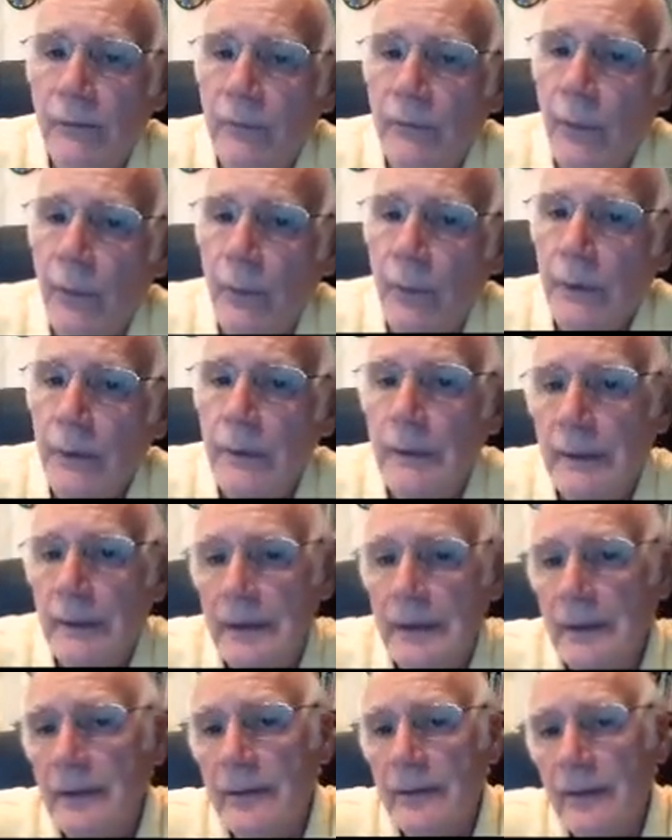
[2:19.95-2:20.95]
4
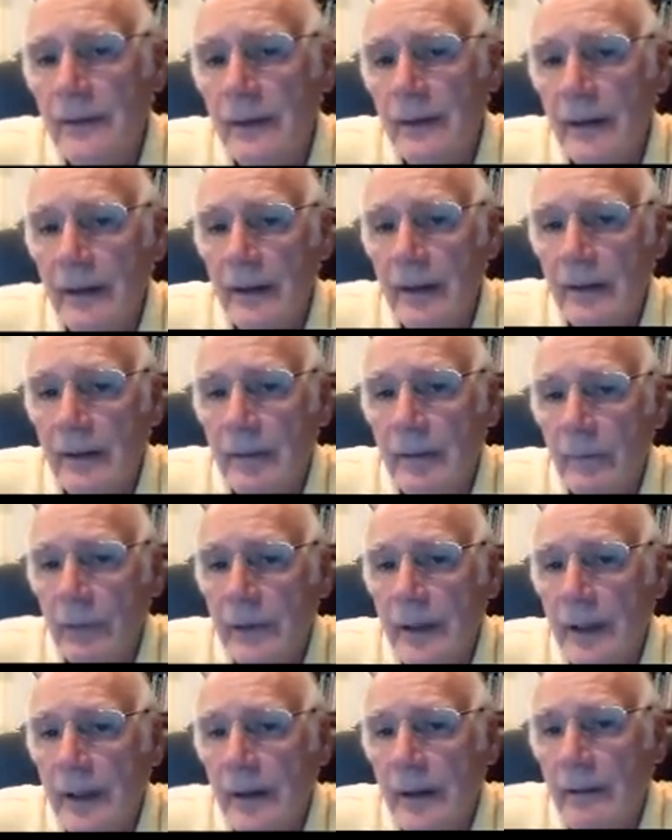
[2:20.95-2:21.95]
is, you
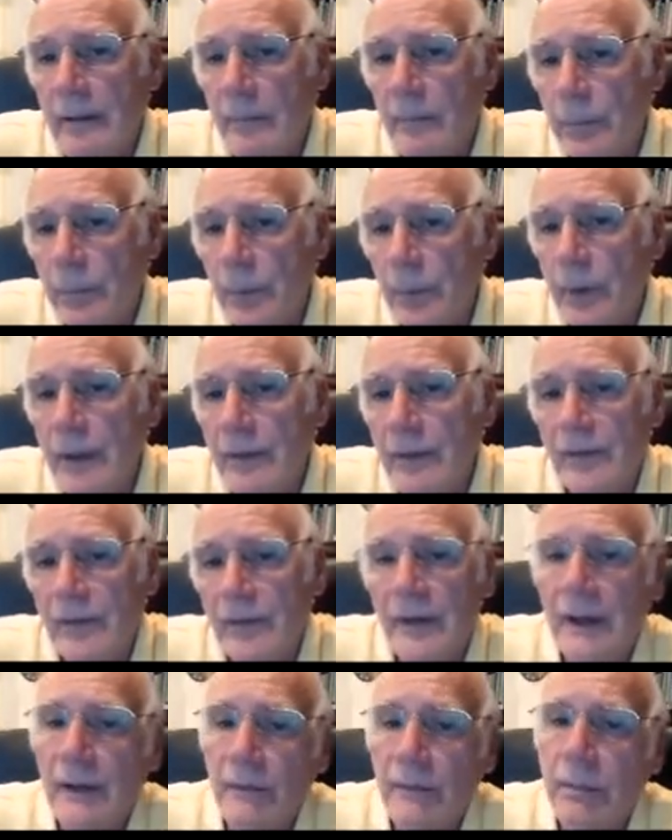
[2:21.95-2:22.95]
take the book,
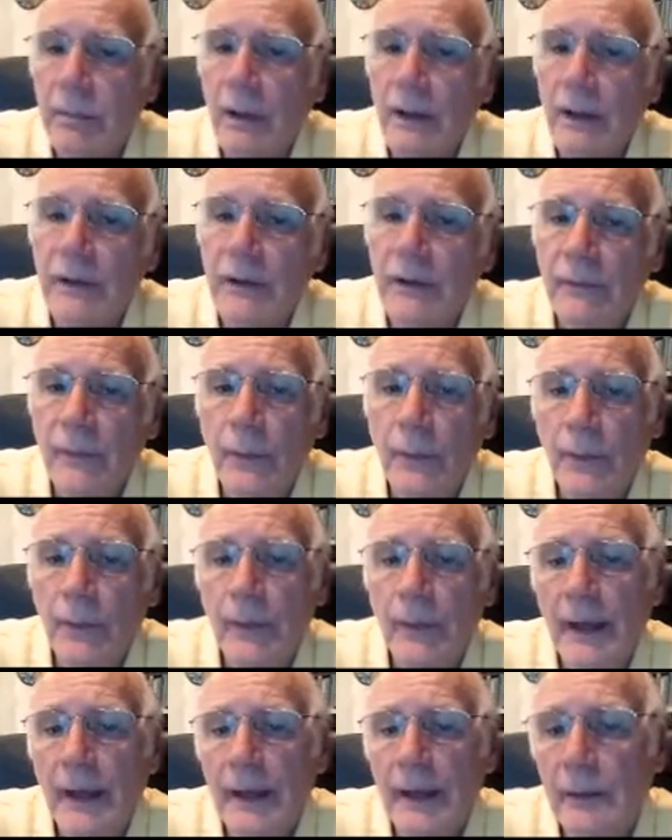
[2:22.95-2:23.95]
6 plus 4,
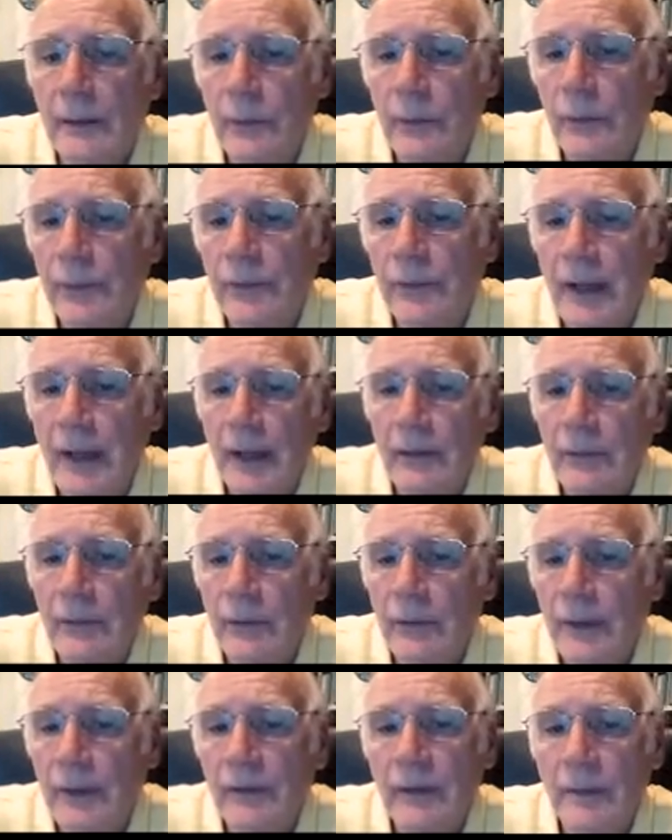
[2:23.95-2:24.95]
that equals 10
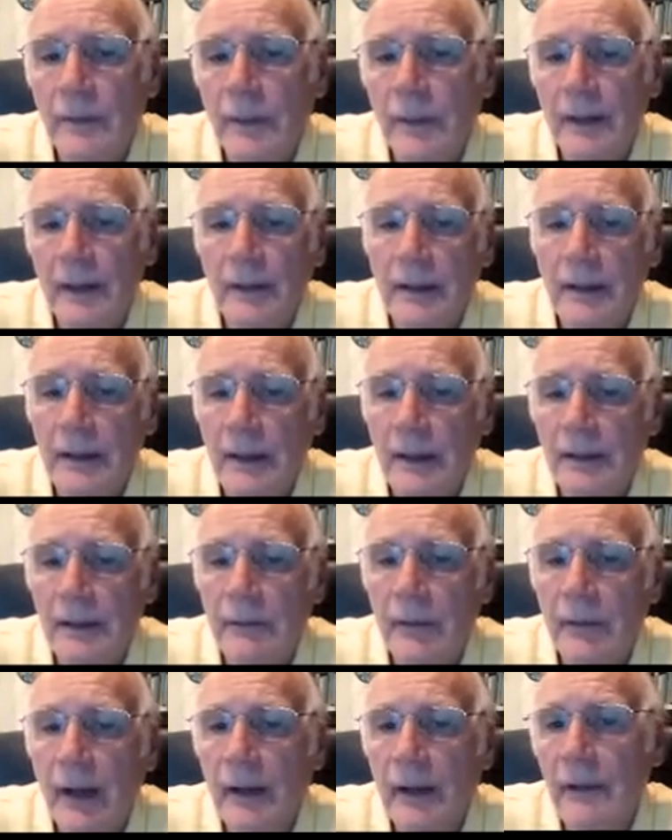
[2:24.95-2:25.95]
tricks to make the
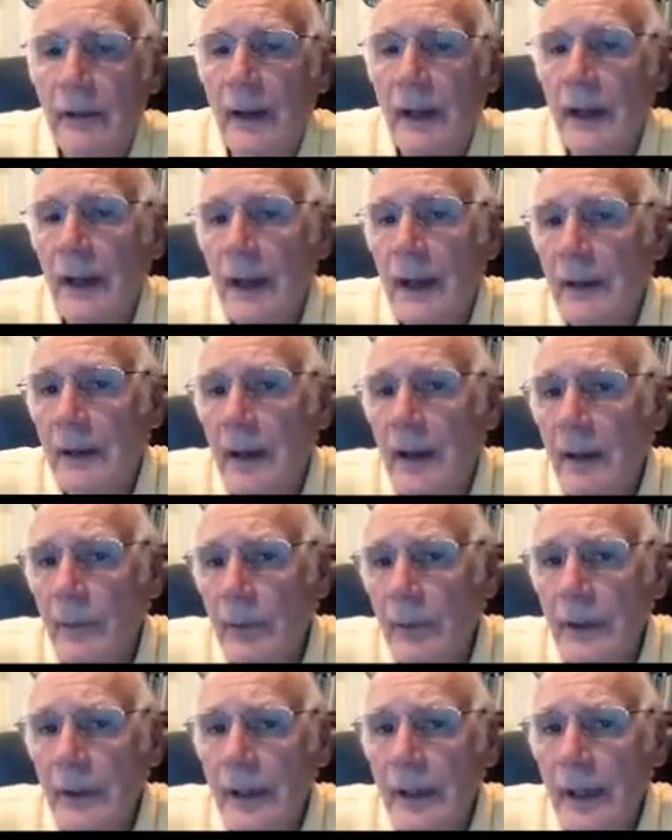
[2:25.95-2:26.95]
contract. And now
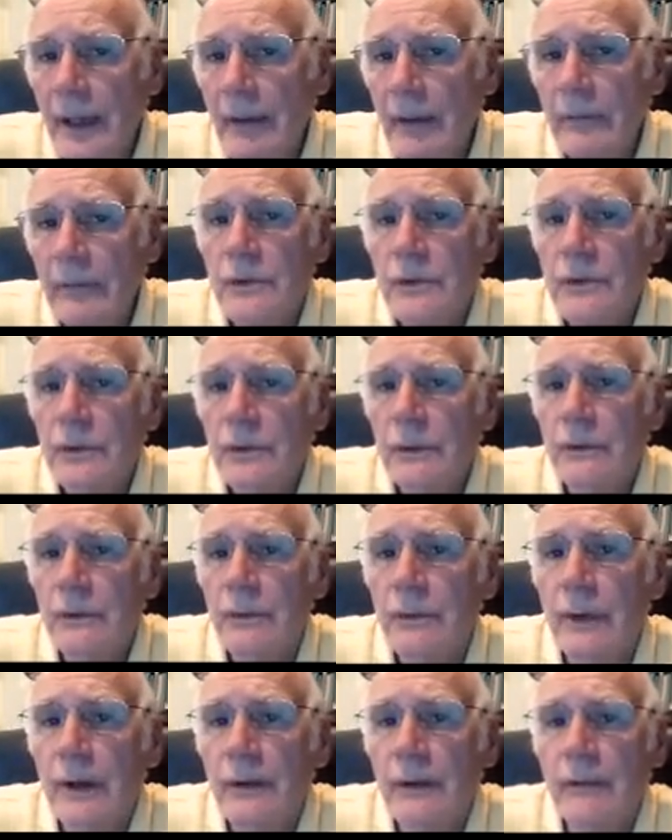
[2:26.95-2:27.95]
we're going to count the sure
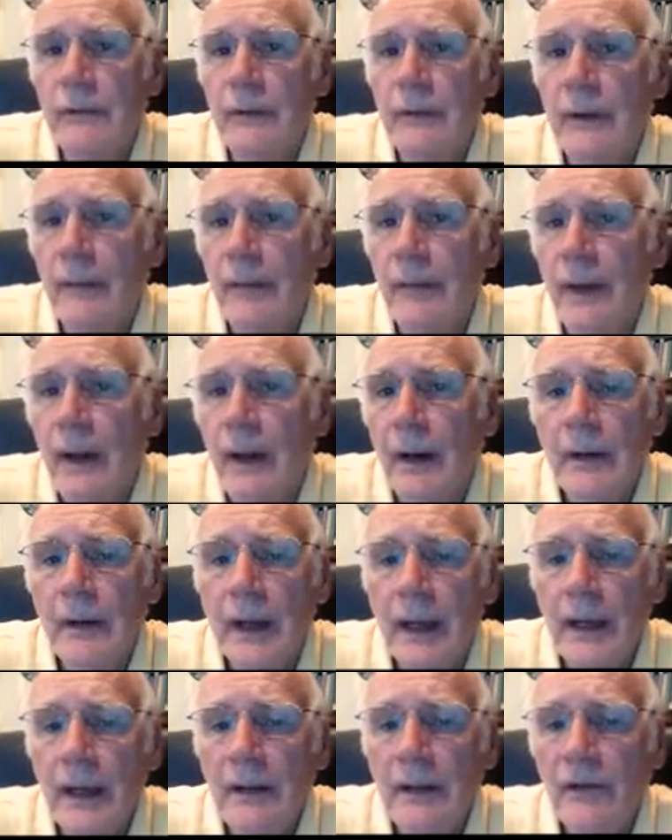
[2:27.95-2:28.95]
tricks.
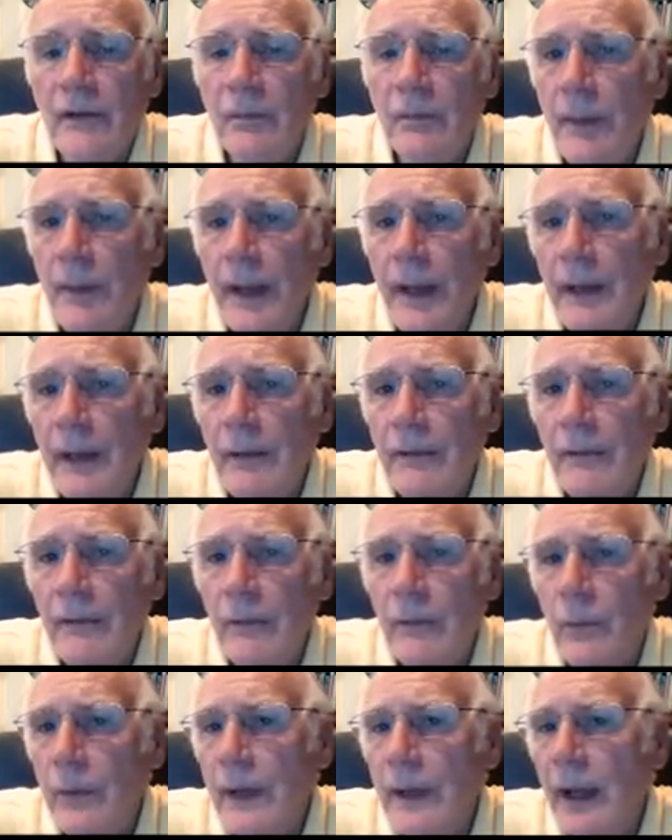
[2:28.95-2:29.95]
Okay, in spades,
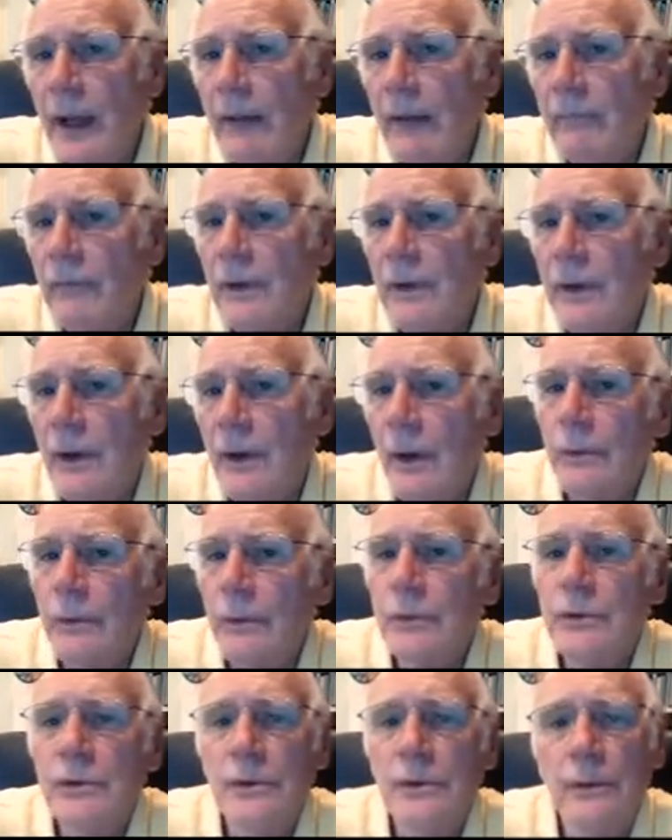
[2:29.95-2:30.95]
we have no
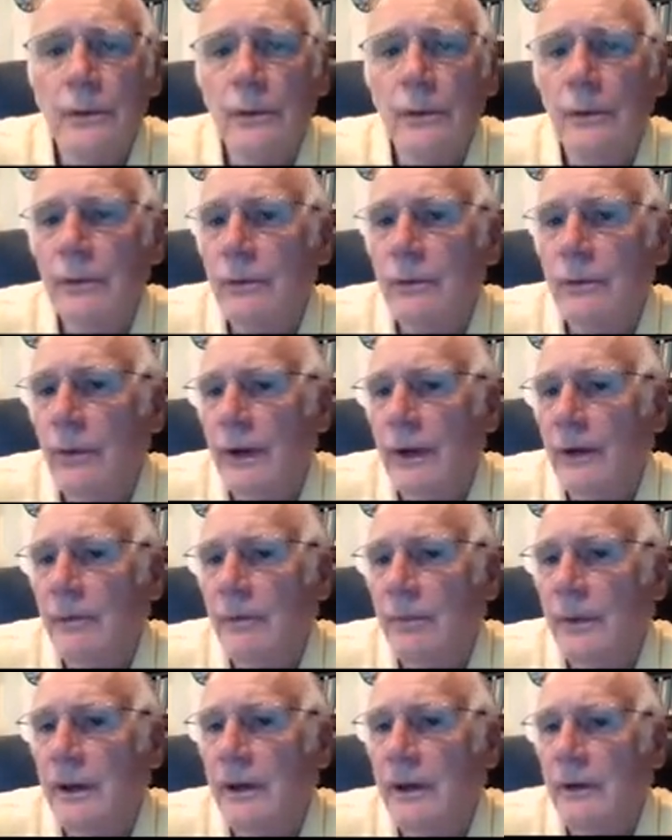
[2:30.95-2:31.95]
sure tricks
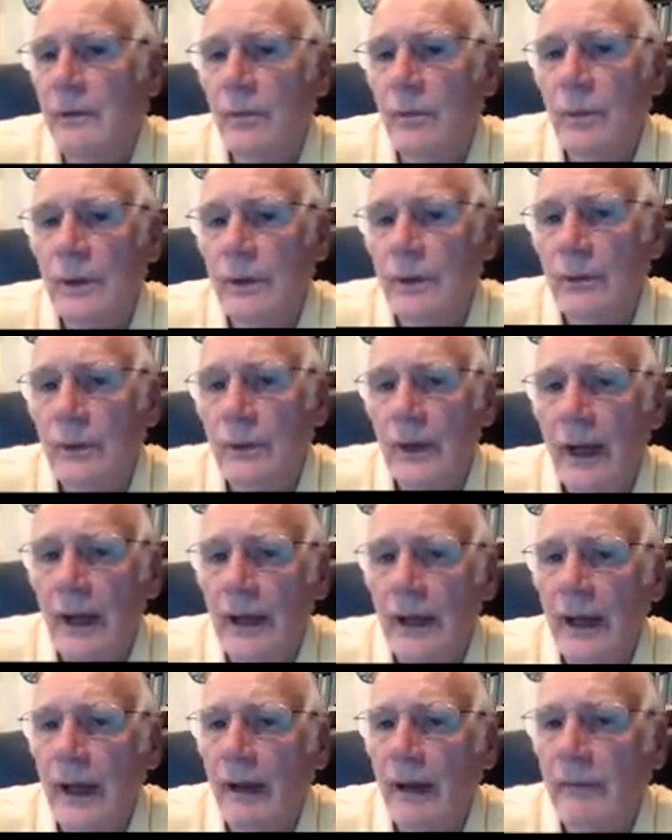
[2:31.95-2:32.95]
because we do
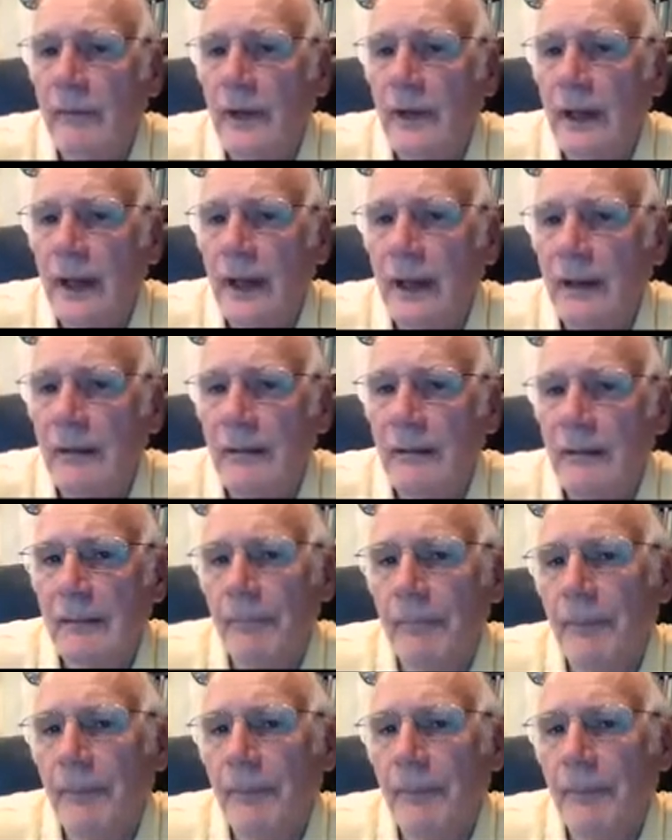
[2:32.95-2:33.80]
not have the ace.